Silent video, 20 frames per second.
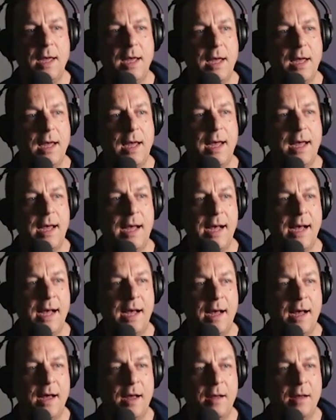When
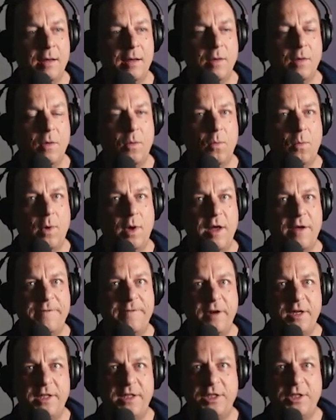I
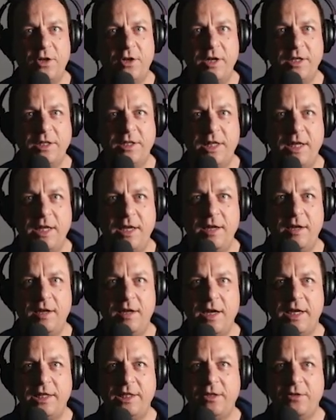first joined the
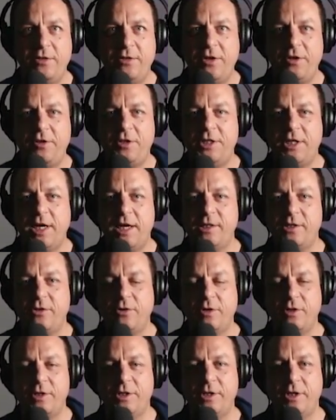National Youth Jazz
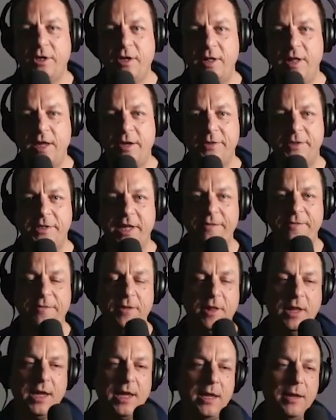Orchestra, there was
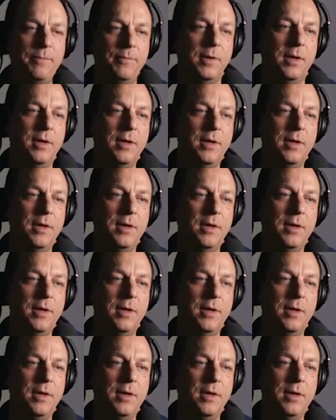definitely,